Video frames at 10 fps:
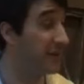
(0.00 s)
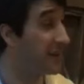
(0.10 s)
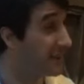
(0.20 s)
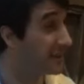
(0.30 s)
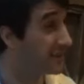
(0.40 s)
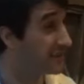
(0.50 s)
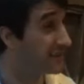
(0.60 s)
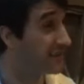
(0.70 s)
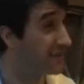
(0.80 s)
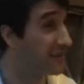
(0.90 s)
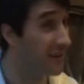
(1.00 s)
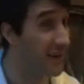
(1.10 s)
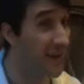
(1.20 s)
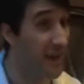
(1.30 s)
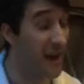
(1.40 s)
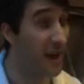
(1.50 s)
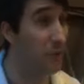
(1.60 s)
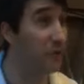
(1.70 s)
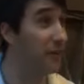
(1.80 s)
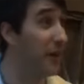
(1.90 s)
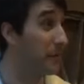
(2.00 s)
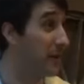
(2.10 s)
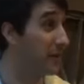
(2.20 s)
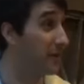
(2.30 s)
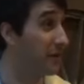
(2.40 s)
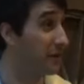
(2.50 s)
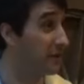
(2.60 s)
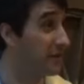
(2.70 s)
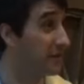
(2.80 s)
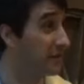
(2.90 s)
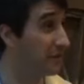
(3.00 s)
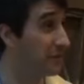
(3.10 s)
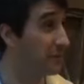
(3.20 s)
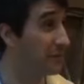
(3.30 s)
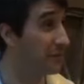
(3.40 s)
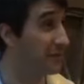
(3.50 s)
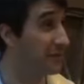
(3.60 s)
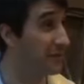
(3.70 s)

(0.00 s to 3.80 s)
Yes. And I was just like, my jaw nearly hit the floor.